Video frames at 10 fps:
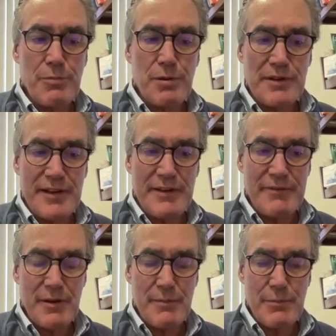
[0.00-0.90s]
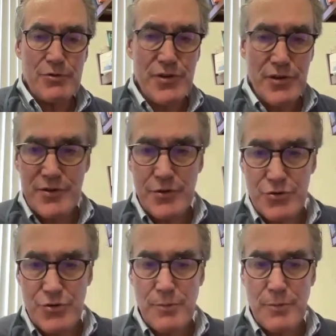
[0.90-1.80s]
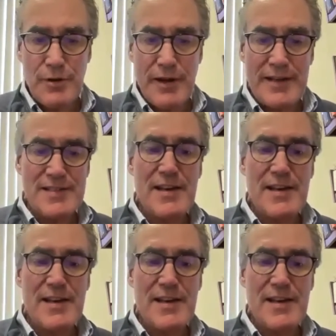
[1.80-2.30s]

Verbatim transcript: believe that post exertional malaise